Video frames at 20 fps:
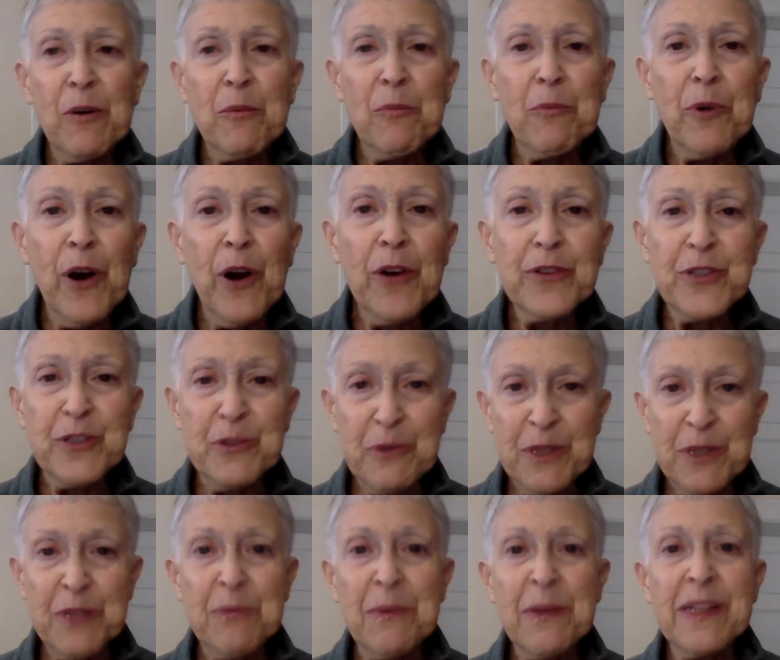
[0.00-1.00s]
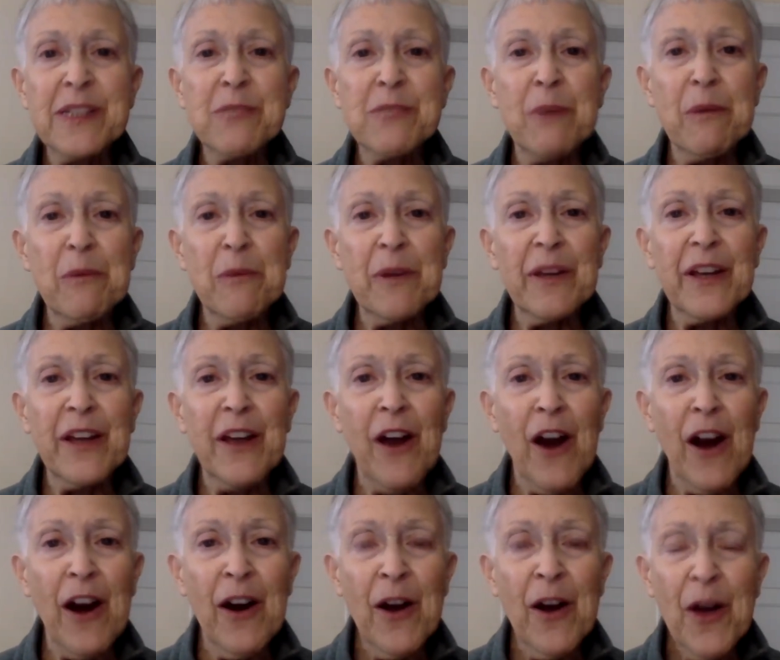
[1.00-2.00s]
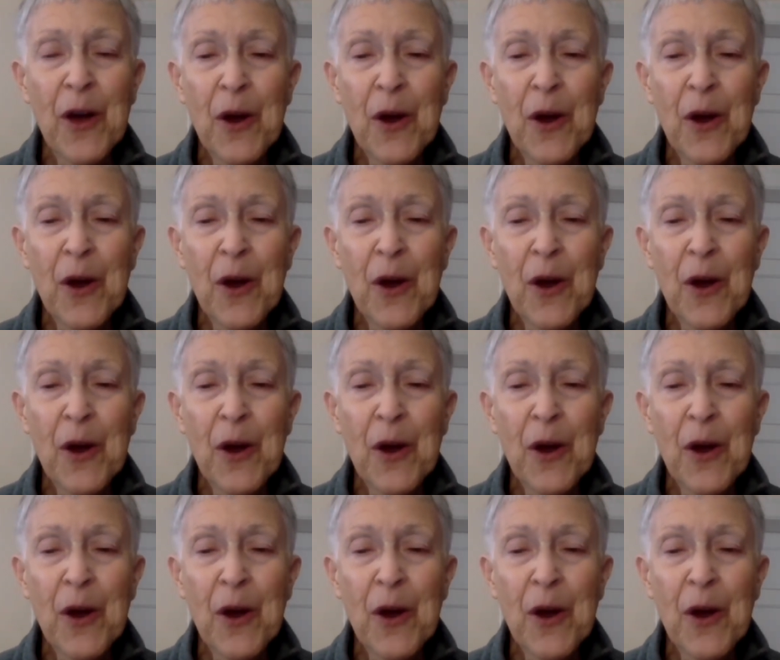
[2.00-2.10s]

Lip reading: approach, which means we really are